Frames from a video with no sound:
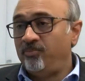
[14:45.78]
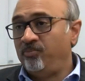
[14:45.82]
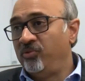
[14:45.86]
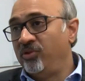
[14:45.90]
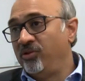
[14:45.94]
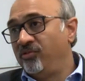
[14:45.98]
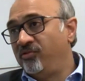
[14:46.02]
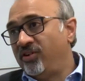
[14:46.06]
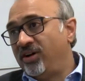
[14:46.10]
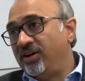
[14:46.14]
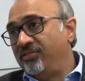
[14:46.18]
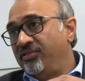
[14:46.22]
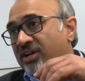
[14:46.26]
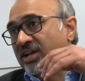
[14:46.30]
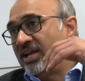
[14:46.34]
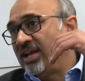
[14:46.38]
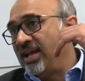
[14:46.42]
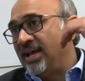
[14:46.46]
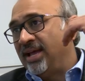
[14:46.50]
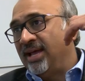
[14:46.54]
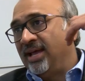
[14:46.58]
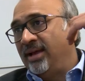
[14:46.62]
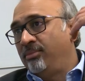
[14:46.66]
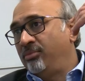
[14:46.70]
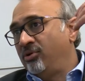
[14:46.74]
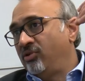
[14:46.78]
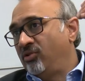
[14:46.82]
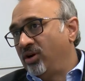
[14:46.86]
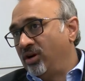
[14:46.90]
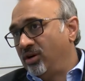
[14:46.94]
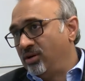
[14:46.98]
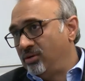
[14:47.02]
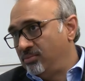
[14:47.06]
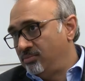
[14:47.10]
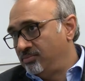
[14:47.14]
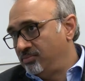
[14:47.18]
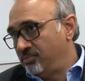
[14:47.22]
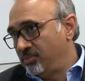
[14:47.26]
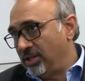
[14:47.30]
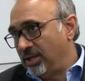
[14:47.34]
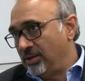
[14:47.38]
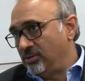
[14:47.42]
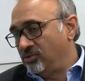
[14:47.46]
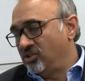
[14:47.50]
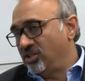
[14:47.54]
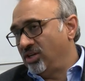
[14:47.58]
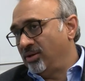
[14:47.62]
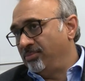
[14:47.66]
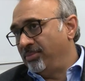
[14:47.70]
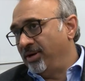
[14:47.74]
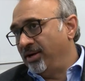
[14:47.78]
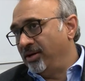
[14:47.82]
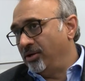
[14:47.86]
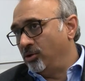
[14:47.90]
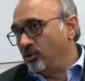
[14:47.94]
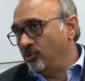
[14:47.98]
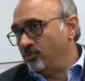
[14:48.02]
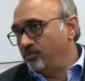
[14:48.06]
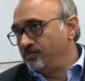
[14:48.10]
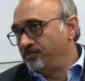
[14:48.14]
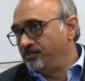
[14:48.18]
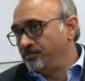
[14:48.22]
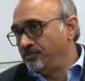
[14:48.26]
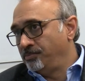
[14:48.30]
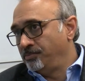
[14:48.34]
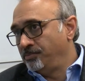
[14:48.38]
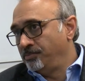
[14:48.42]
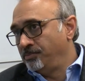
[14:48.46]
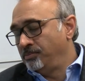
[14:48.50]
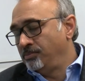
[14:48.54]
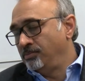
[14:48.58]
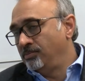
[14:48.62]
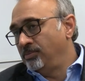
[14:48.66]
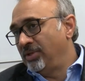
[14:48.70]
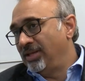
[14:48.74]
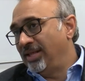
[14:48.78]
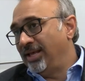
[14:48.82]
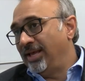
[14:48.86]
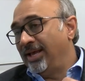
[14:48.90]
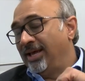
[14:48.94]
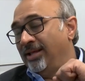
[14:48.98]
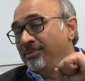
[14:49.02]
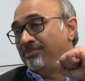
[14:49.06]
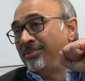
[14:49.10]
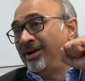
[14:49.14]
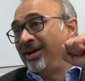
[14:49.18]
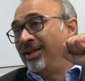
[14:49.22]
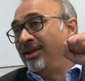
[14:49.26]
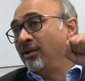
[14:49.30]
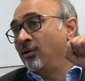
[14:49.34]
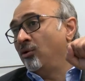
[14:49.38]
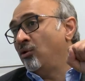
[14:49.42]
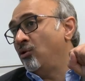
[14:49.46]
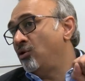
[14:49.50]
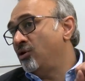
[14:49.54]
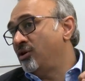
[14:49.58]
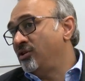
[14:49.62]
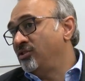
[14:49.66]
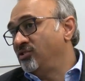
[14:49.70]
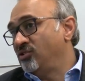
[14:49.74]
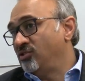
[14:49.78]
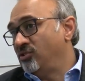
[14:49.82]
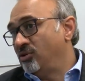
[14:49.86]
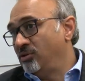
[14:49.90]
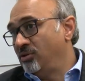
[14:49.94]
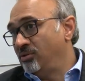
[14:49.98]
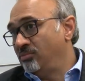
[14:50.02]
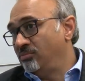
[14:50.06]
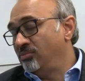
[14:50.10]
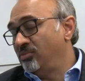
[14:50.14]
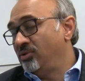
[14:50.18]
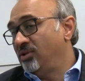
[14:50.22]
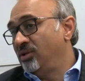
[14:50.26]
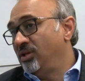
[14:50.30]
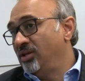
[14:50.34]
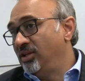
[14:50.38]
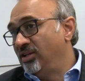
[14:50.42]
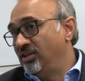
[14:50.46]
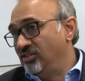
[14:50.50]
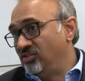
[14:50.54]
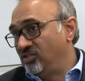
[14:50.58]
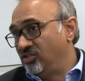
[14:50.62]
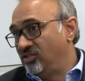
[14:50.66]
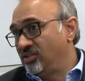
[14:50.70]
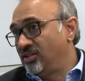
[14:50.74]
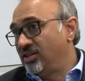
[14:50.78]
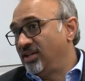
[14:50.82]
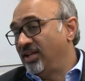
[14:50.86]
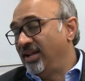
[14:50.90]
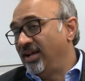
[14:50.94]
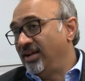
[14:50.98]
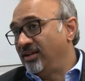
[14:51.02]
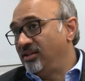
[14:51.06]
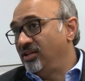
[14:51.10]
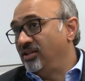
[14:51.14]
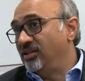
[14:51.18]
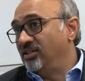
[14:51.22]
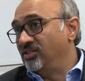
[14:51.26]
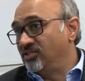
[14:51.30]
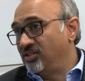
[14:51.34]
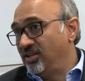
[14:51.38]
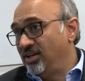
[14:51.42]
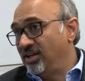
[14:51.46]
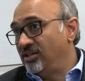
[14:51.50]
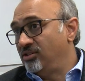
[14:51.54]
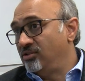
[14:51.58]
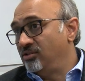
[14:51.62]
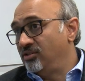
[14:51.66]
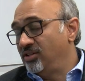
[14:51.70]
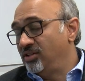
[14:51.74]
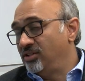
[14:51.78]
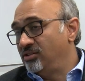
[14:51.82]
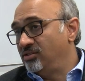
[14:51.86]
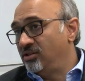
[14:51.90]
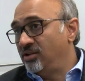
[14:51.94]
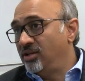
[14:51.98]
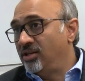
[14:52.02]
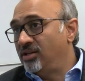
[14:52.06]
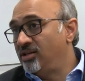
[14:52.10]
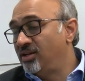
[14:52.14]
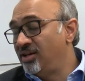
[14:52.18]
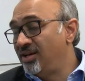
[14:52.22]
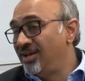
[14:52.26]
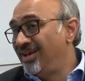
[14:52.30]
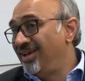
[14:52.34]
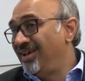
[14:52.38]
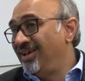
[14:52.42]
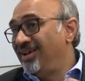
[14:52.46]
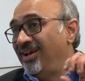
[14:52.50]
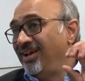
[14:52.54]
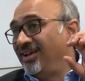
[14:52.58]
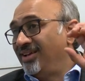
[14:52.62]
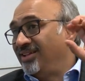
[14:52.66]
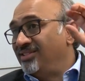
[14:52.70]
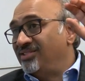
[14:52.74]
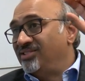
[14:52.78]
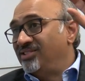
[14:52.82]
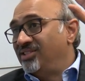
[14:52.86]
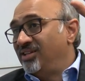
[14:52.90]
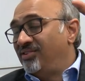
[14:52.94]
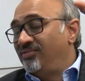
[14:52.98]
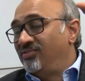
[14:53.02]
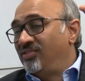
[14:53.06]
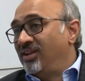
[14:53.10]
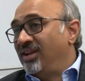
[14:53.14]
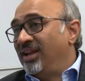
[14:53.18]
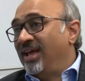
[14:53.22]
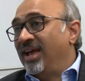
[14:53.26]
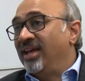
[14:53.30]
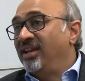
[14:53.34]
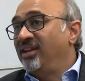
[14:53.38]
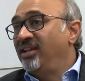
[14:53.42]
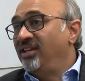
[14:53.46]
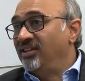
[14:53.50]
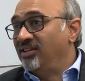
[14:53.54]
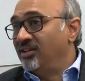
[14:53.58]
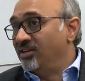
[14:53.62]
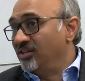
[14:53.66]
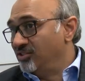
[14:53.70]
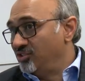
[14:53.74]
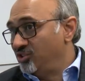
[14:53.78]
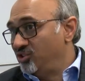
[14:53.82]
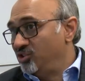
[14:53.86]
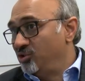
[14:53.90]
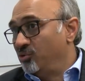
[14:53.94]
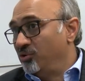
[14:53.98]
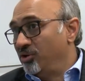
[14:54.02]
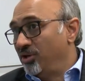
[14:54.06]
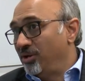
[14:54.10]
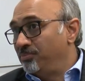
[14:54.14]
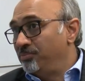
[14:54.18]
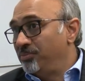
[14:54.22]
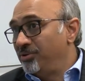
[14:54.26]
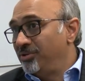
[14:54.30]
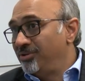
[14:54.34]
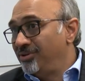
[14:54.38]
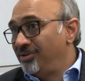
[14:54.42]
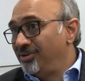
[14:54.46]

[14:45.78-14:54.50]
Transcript: if I have a camera outside my home and my lock is connected to the internet, I can see if the nanny has shown up.